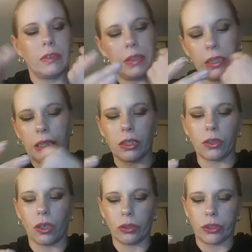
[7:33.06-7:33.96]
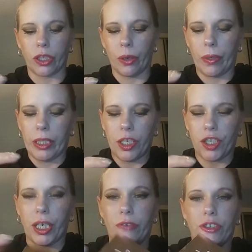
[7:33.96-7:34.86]
This is also in the
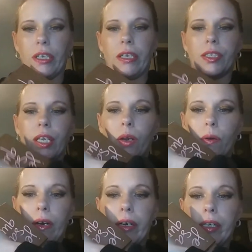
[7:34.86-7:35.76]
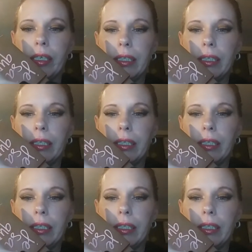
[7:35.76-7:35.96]
shade Je Ne Sais Quoi. I